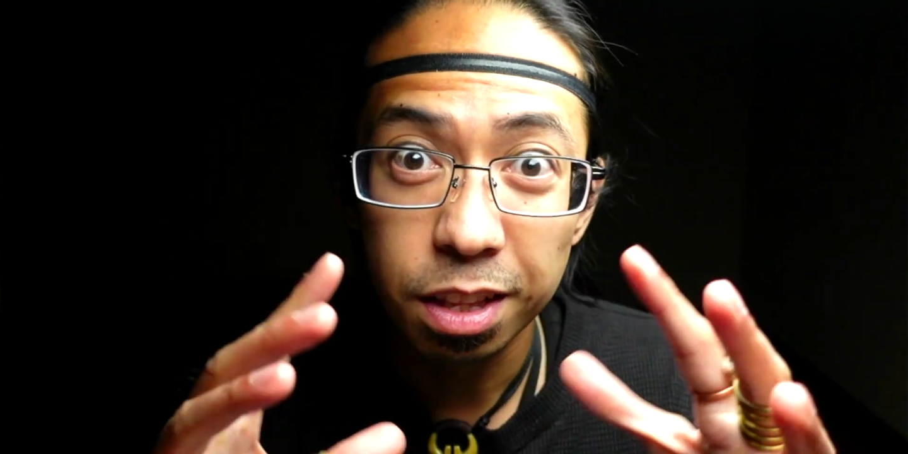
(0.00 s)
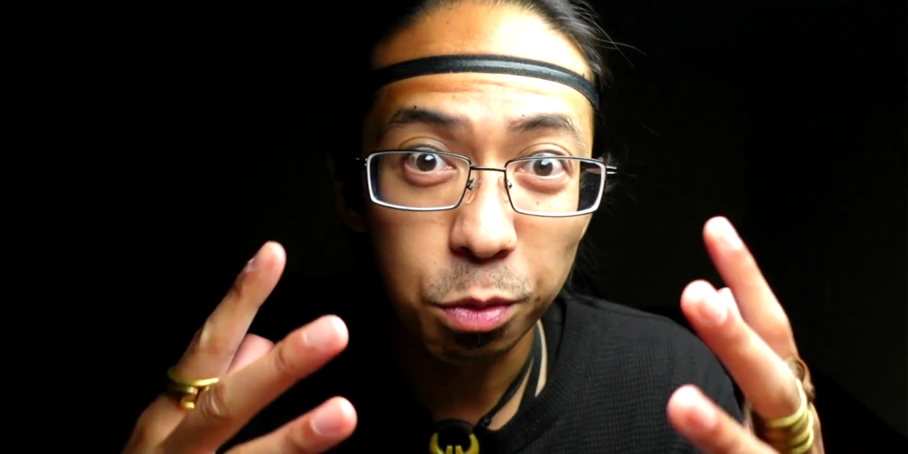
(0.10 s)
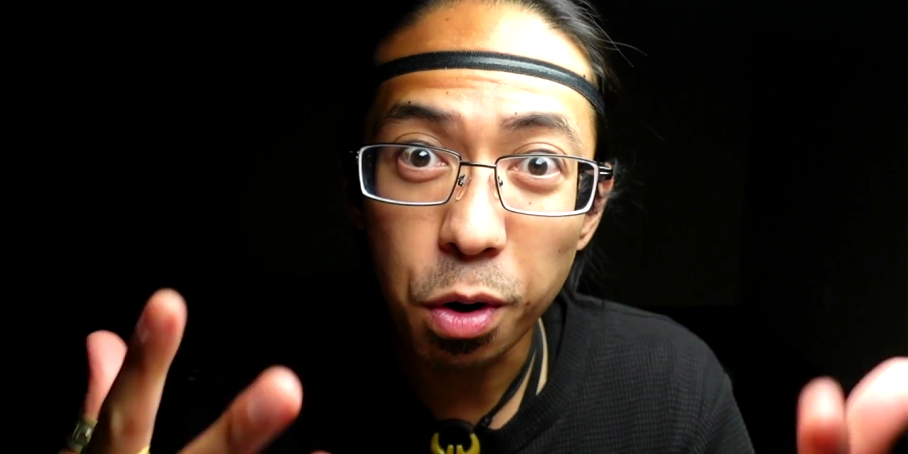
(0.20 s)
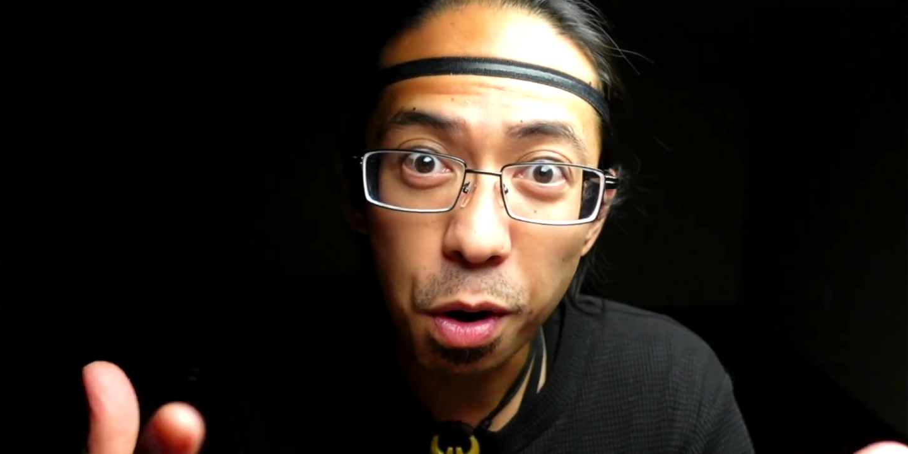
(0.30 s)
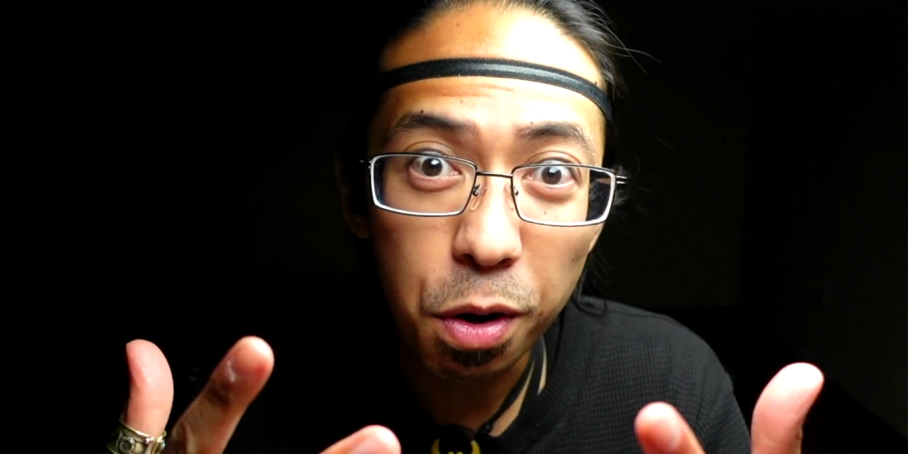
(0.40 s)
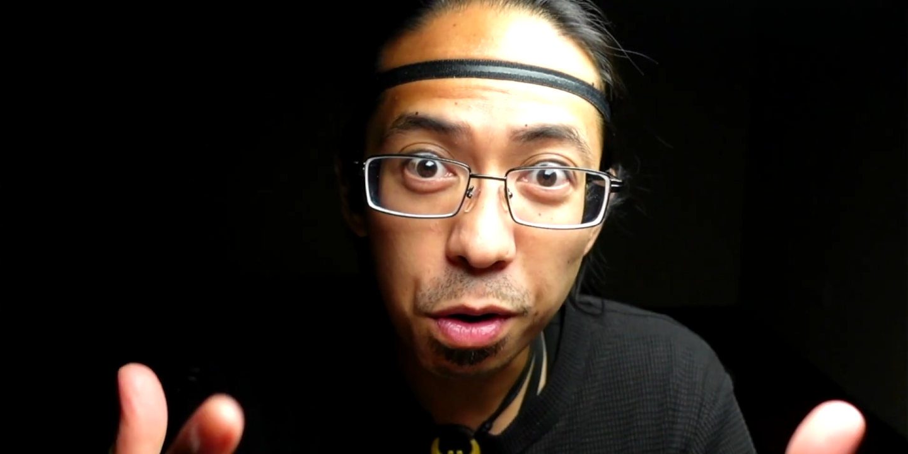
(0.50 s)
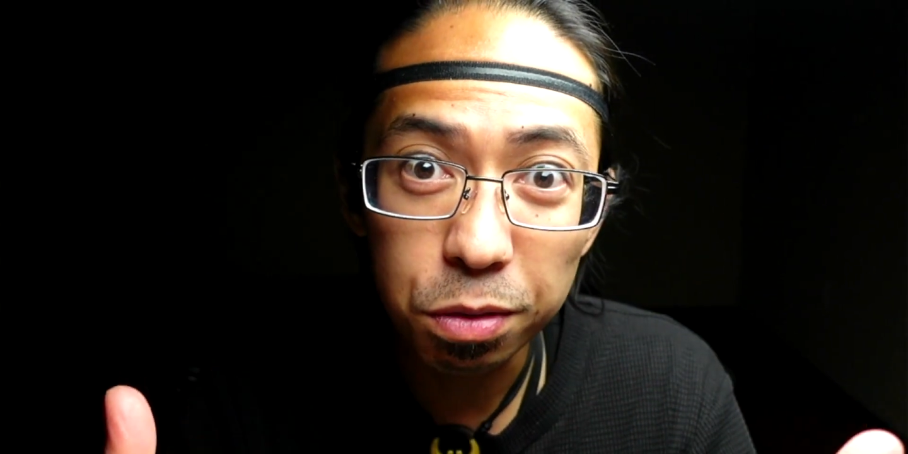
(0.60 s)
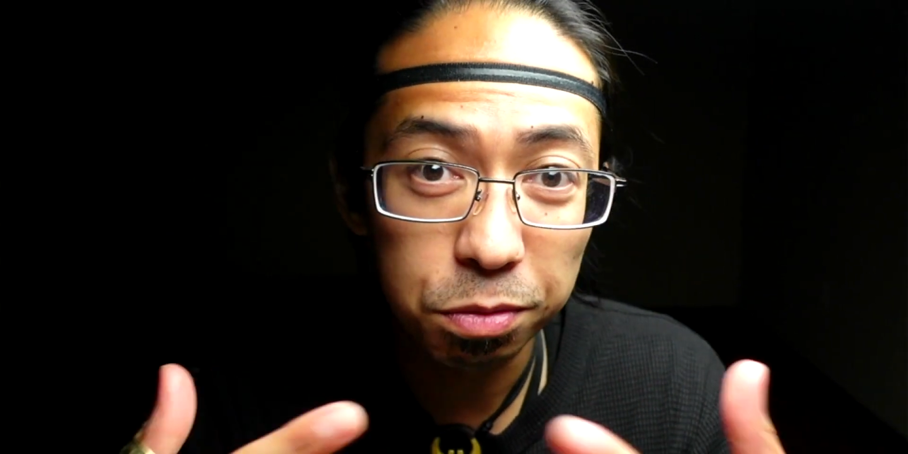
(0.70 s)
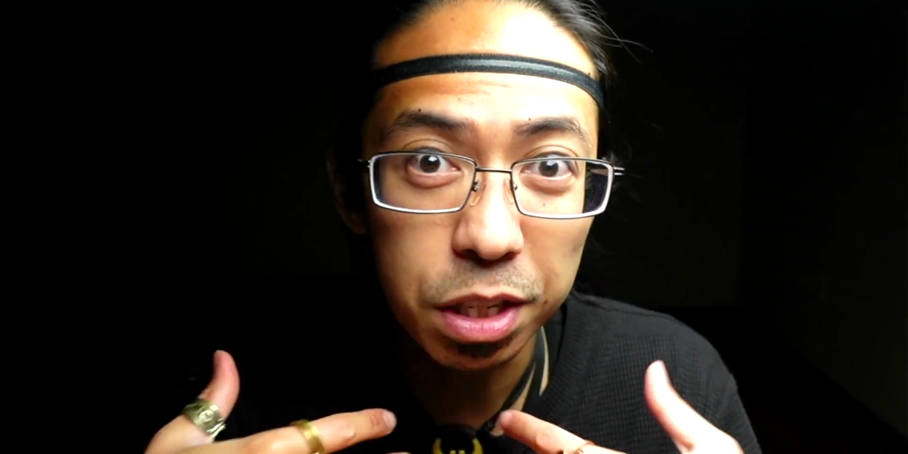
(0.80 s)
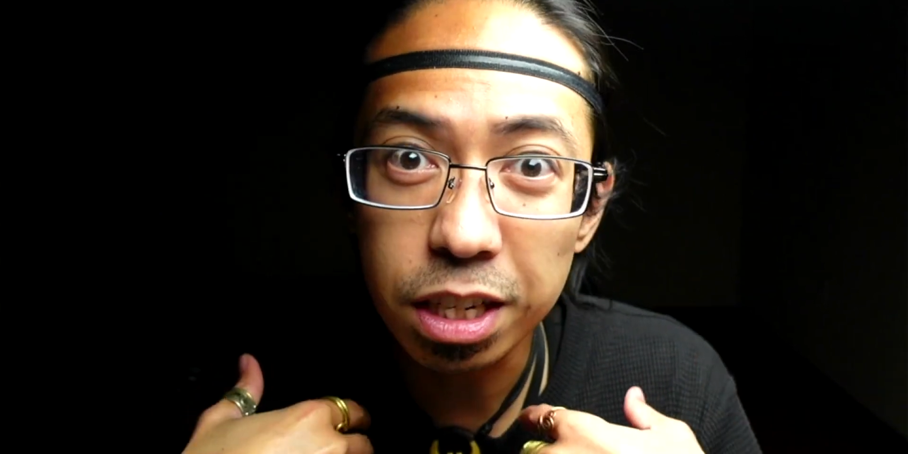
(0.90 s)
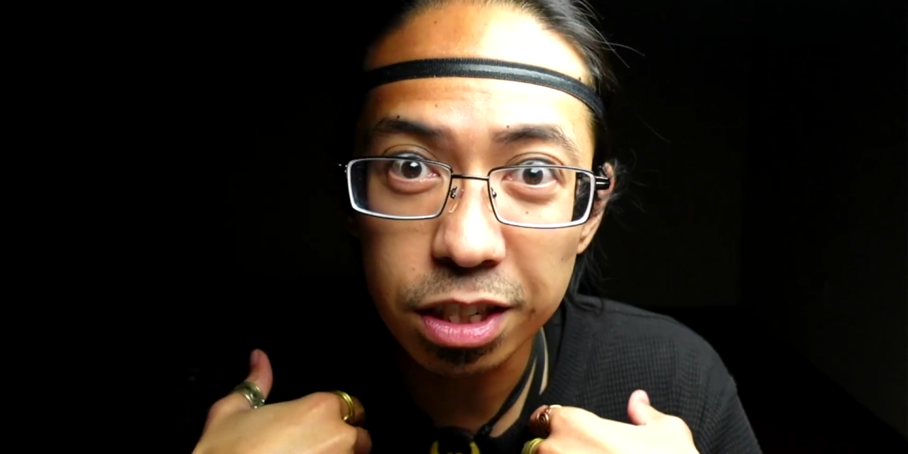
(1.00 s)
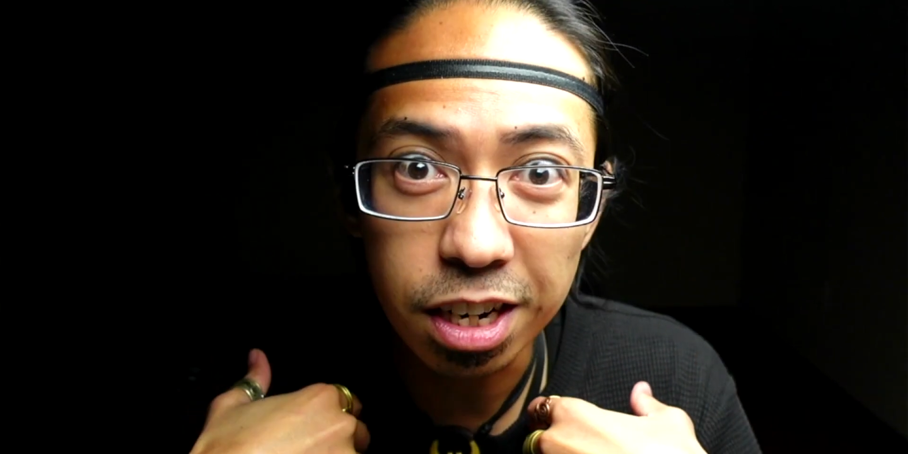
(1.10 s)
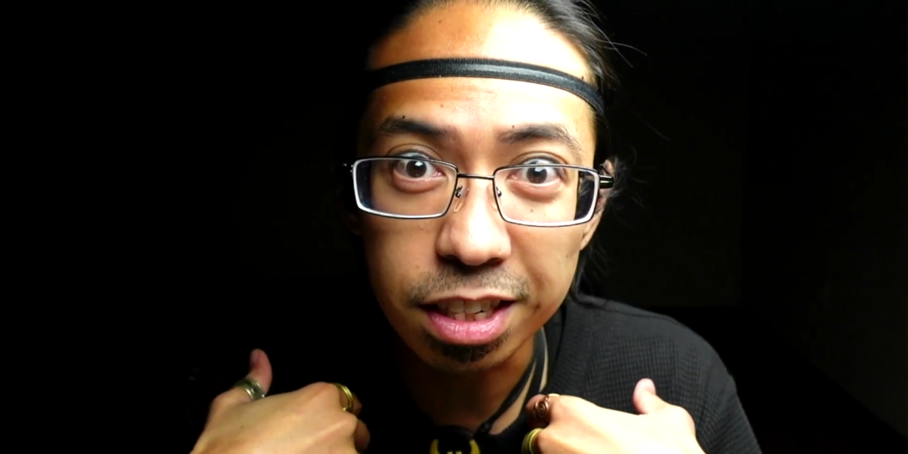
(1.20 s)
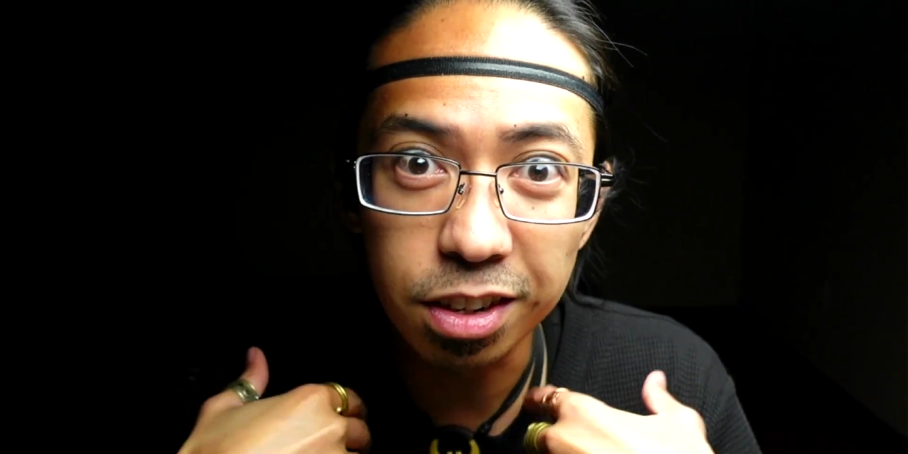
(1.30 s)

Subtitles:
we're all DJs,